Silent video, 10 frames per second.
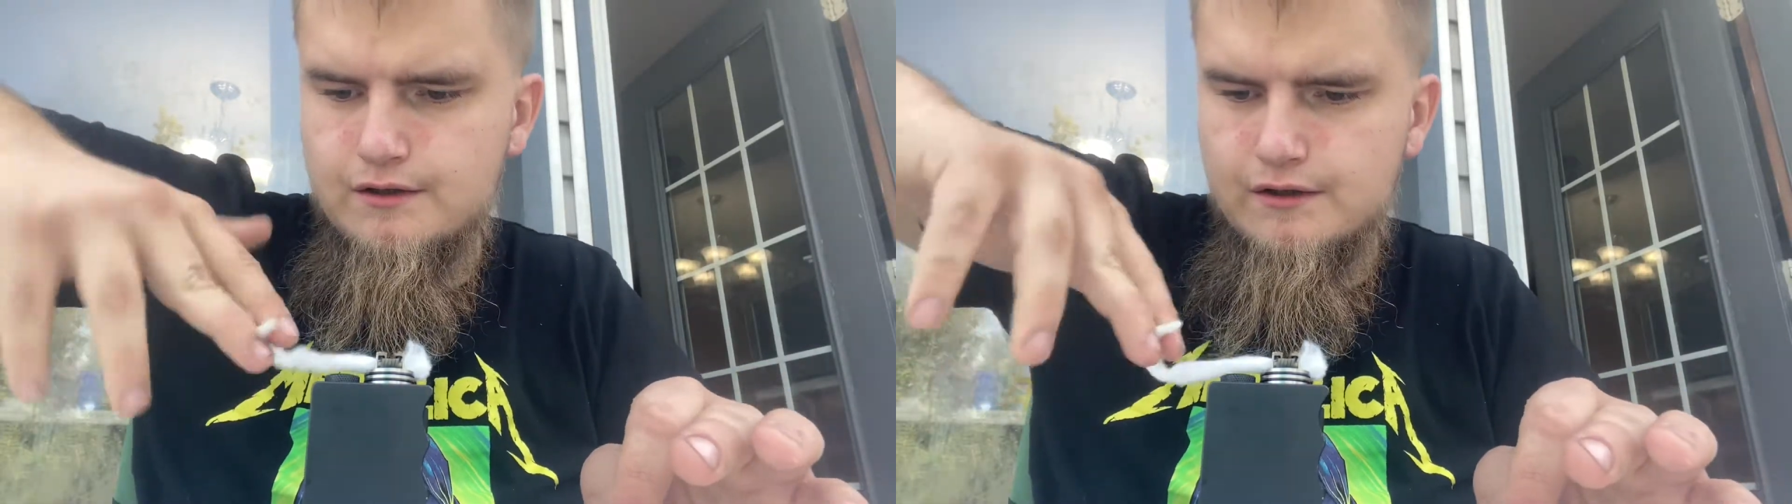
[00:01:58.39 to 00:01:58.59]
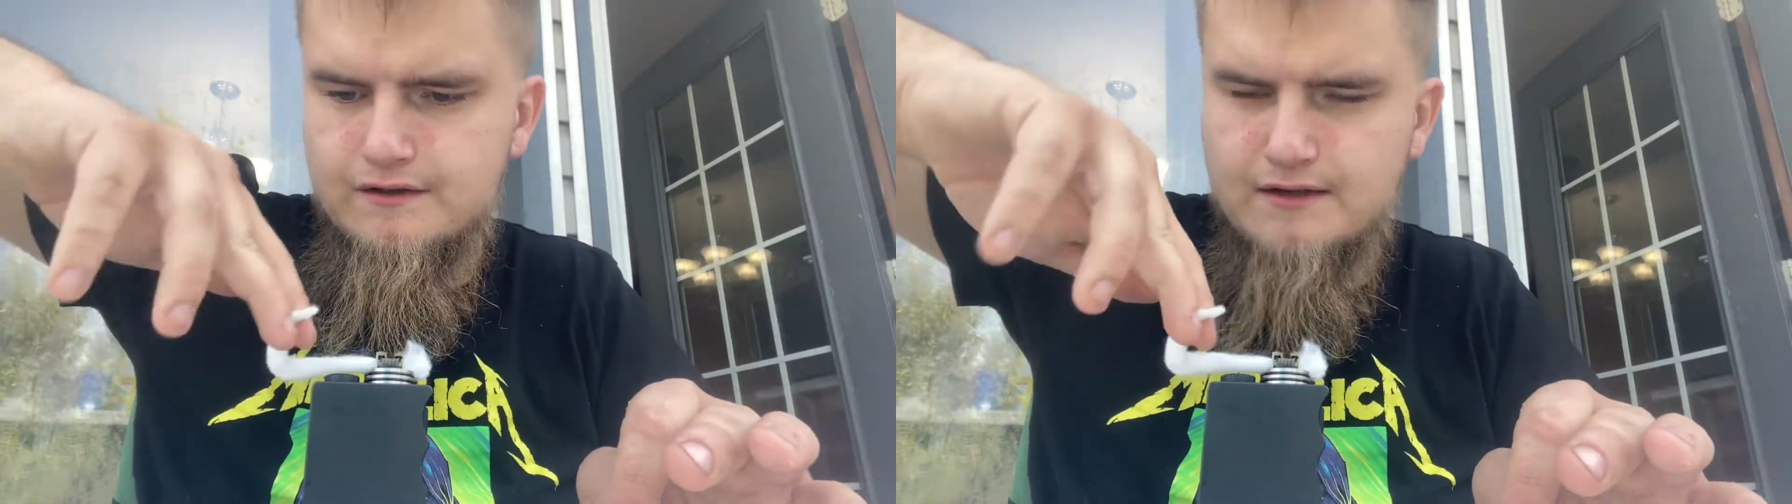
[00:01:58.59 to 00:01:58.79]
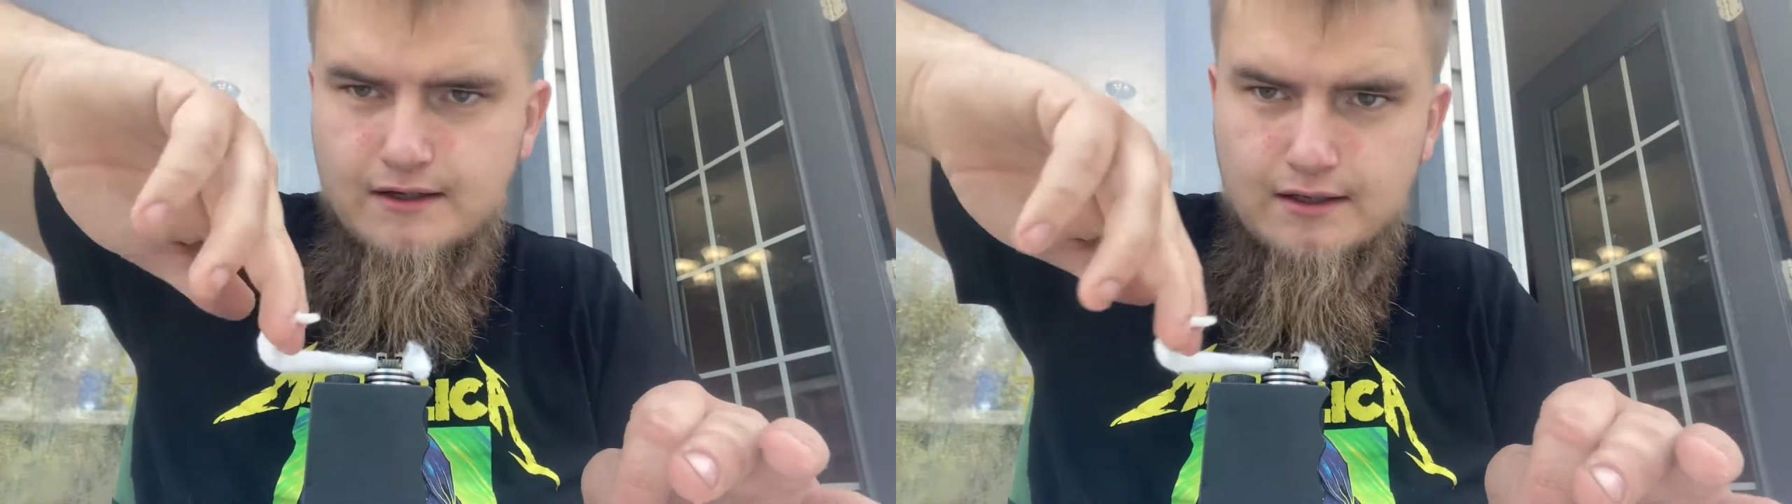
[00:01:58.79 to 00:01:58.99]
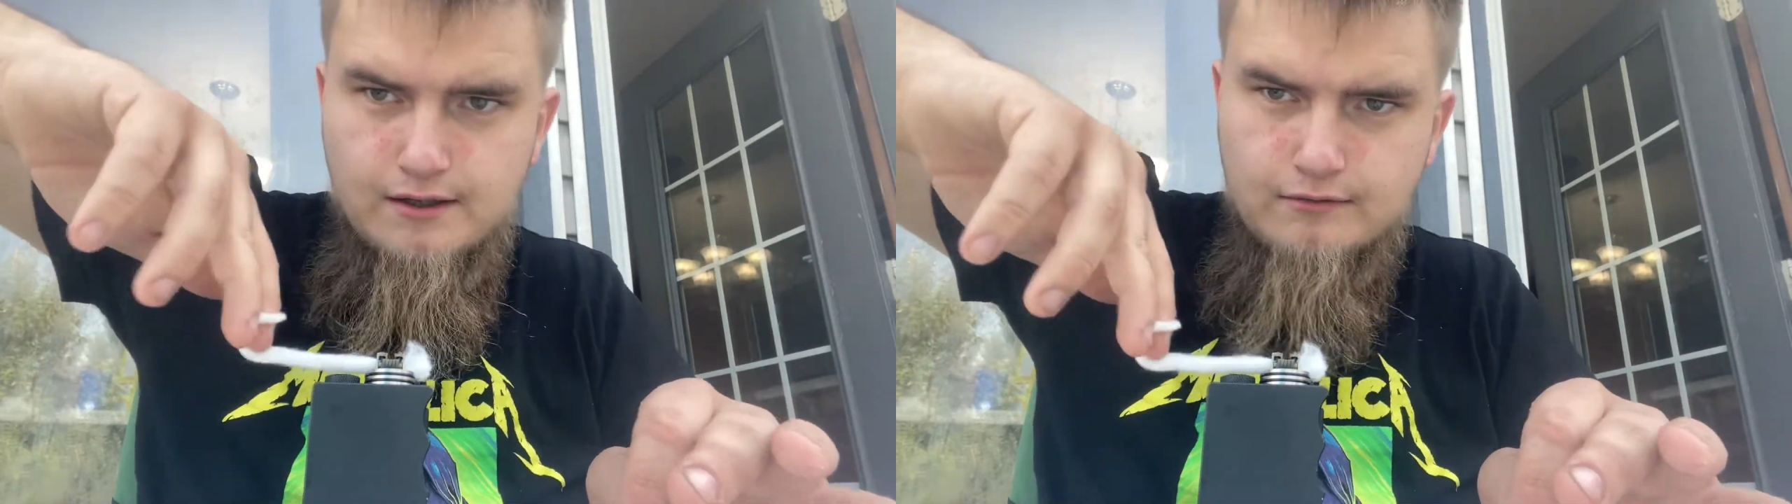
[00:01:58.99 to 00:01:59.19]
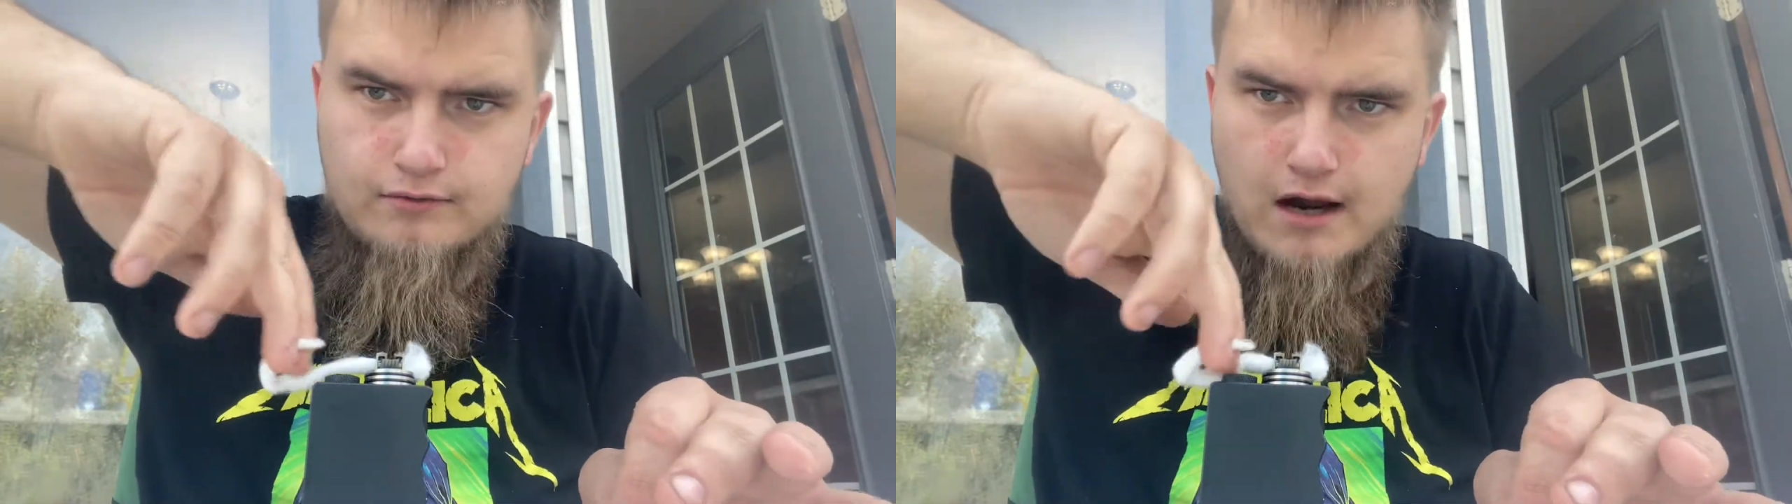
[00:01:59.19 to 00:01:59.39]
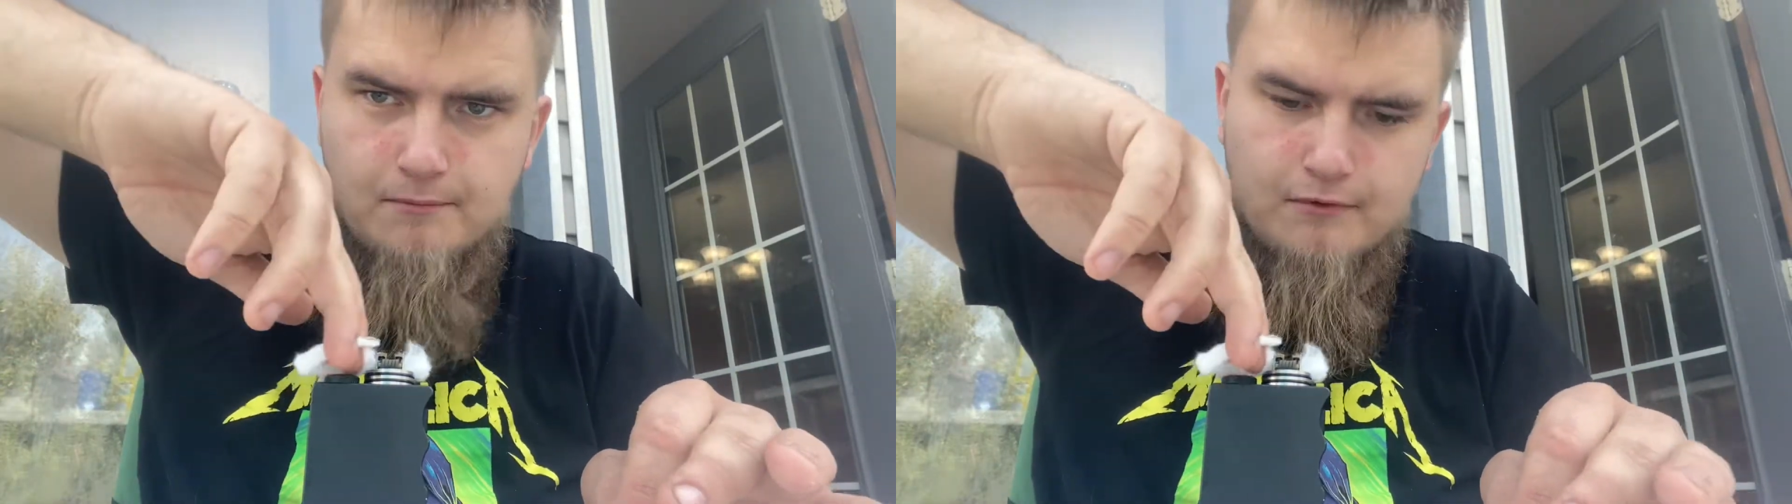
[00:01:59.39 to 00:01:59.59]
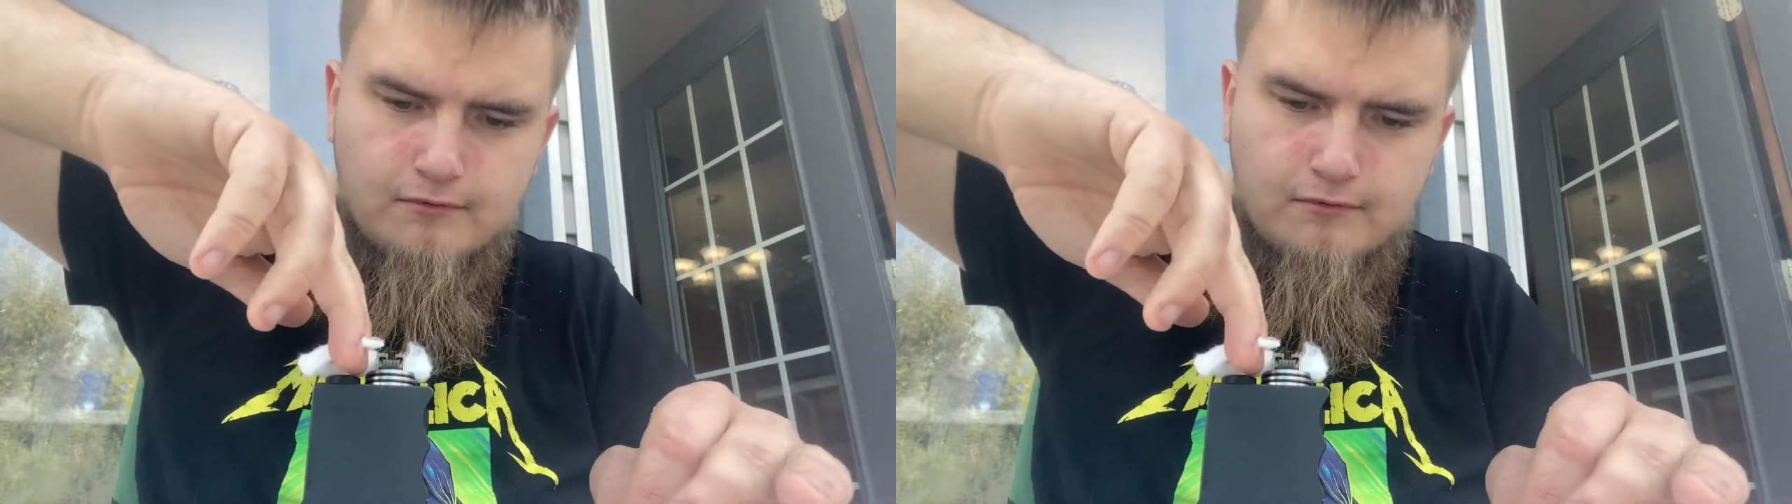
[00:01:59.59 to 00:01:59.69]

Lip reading: you take it and you wrap it